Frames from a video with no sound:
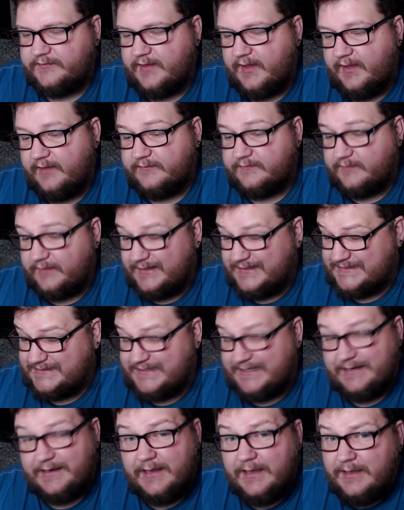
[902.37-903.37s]
Skies, and like I
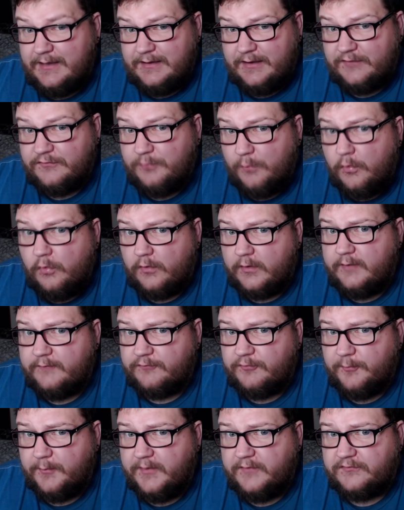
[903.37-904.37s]
said, there's more
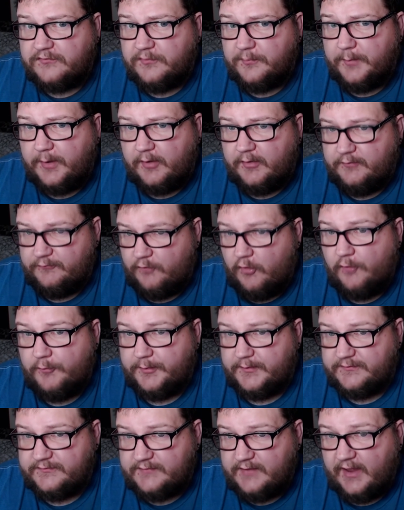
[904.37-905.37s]
information about
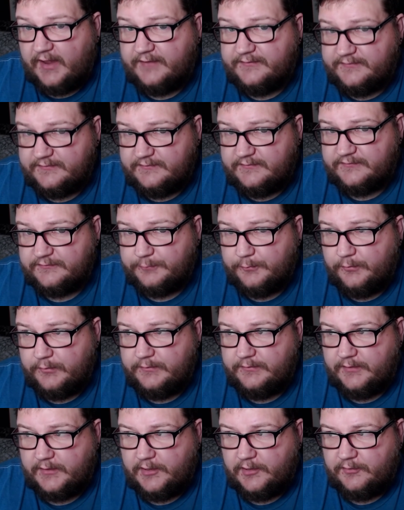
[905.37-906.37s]
Evolving Skies at this
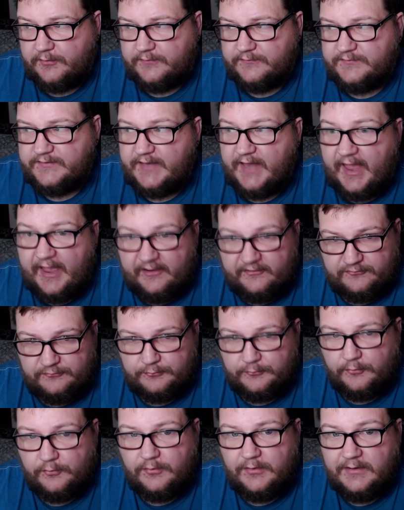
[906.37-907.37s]
point than there is the
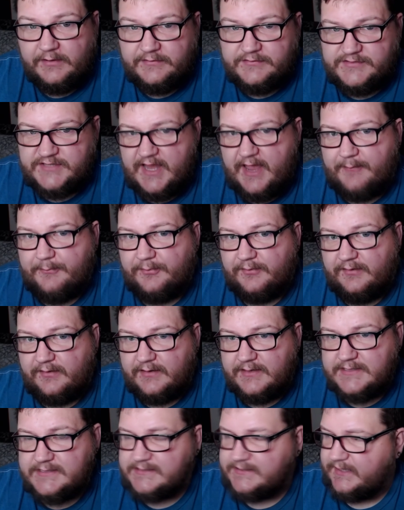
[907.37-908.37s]
actual
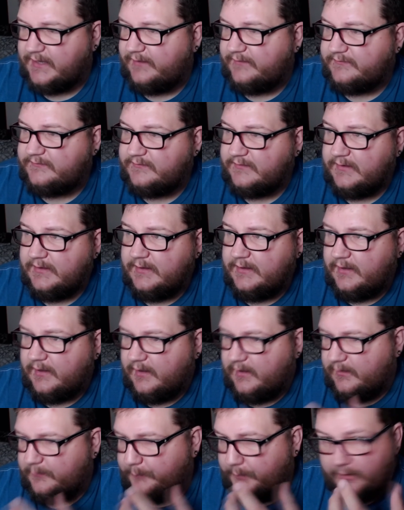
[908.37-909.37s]
Japanese sets.
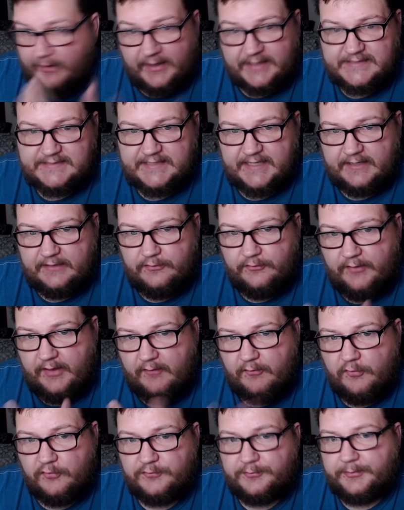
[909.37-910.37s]
Uh, but like I said, I do
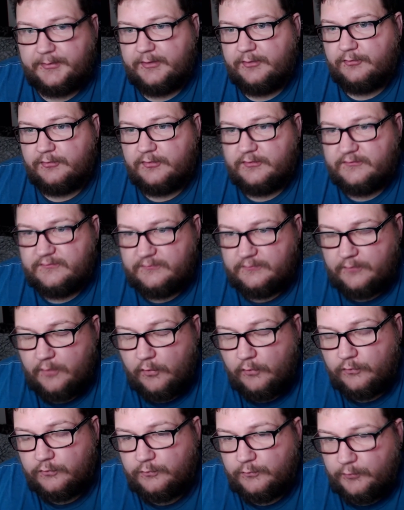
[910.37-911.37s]
have those pre-orders.
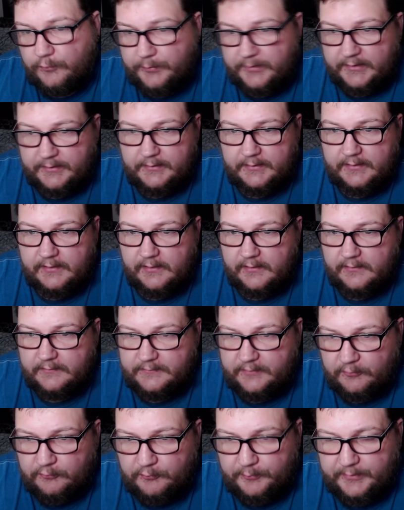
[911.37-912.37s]
Those will be
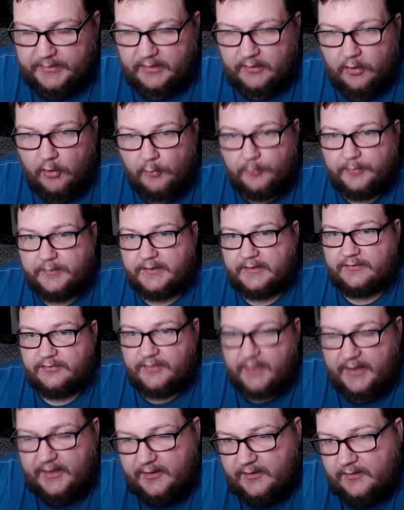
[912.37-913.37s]
there will be an opening
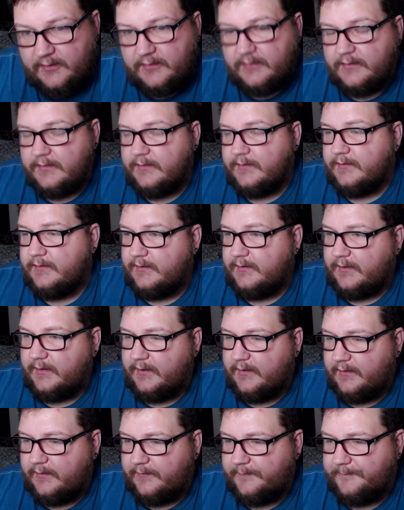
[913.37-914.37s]
there,
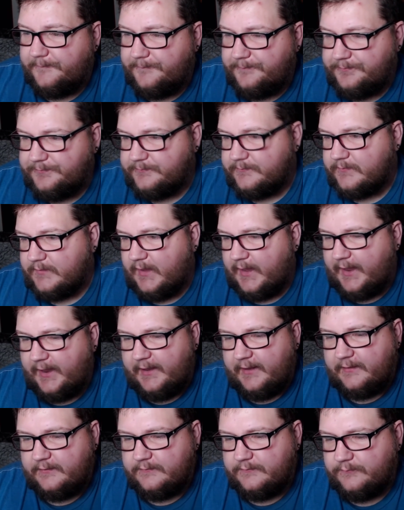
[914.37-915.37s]
um,
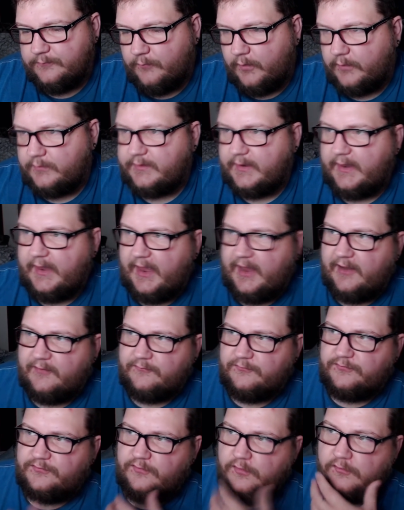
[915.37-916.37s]
and what they
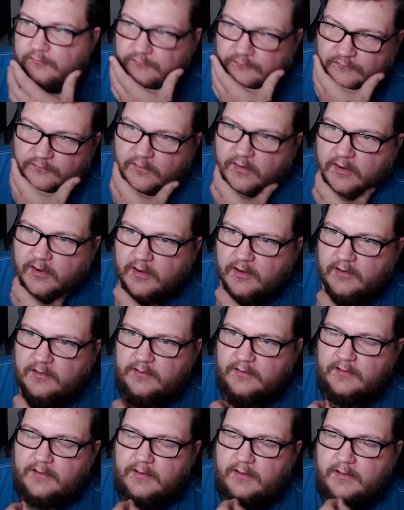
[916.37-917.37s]
have so
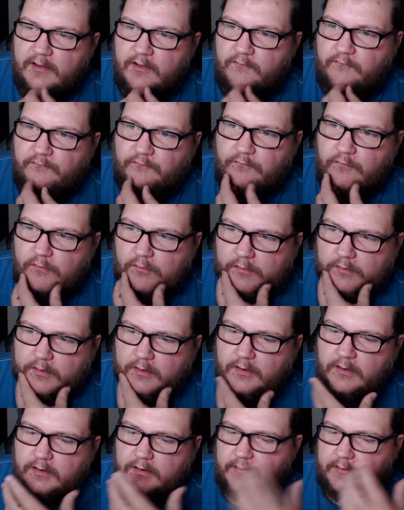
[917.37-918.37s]
far
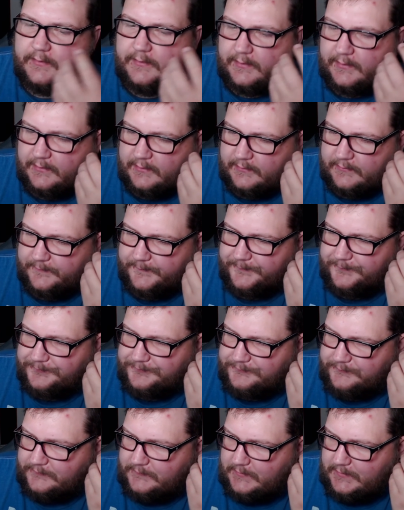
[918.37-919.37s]
for um,